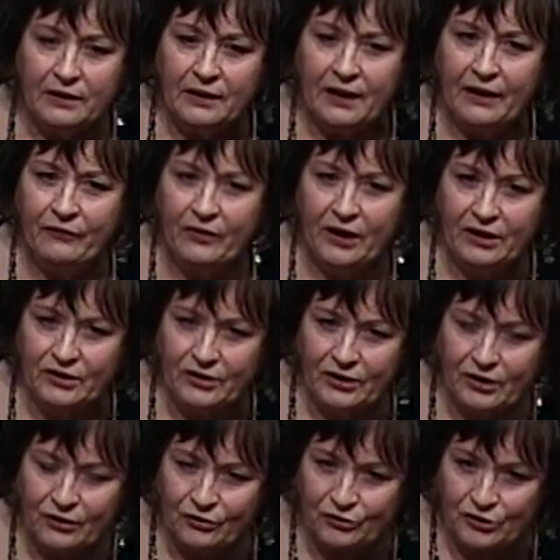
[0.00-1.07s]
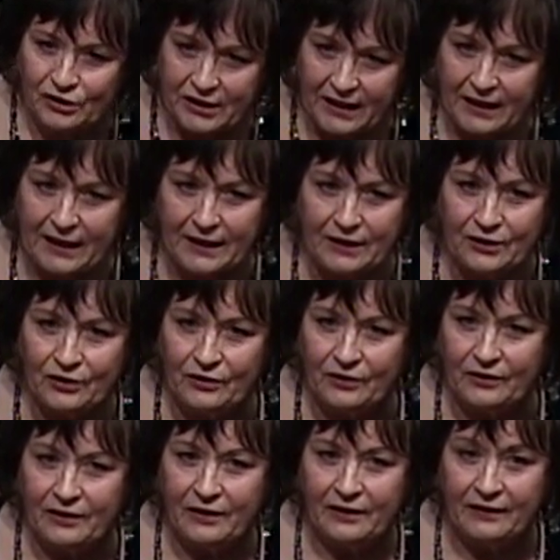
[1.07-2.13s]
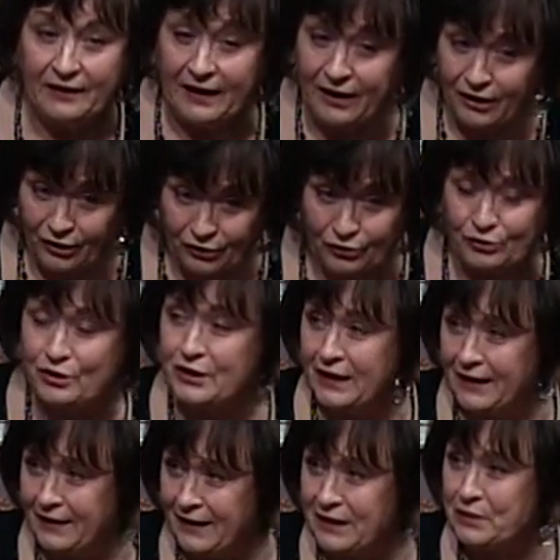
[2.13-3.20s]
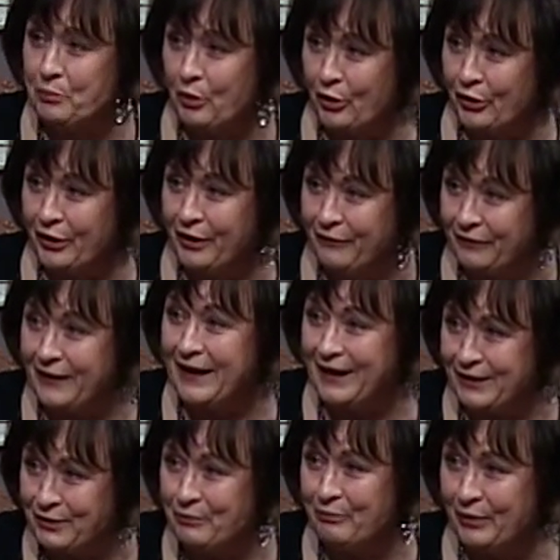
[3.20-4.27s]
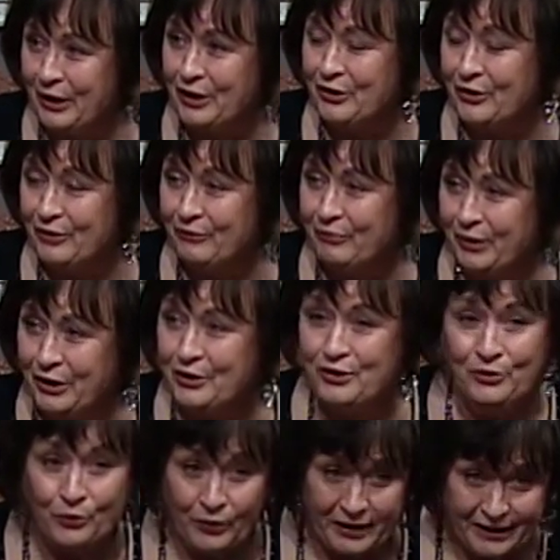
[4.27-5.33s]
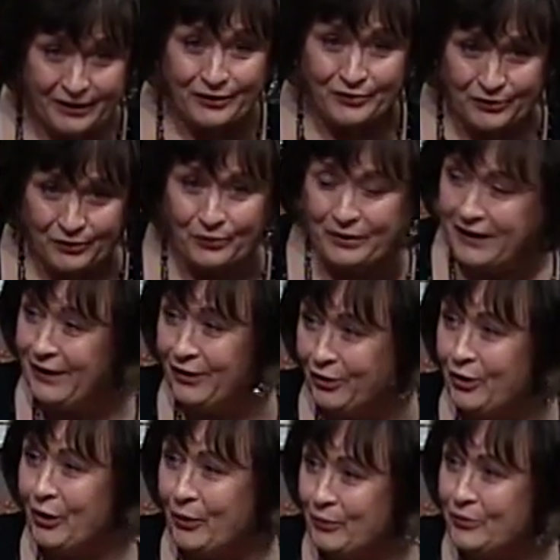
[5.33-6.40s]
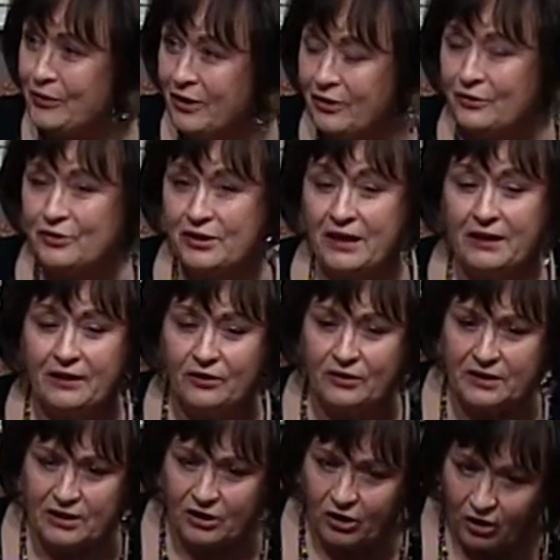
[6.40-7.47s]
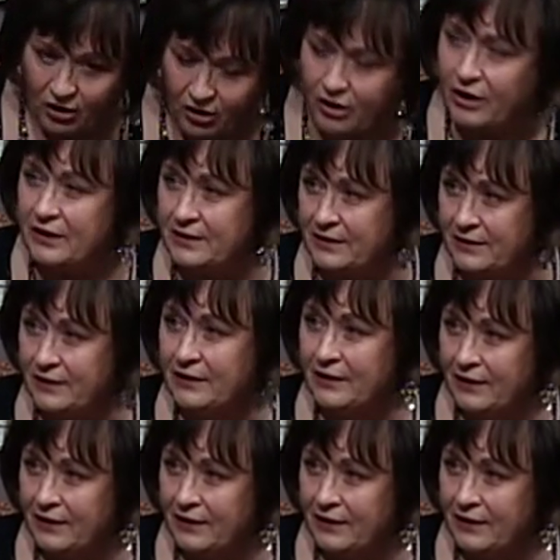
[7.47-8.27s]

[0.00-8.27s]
have got to understand uh, they understand that's part of that but but do we do we you know mm-hmm. understand there is a cost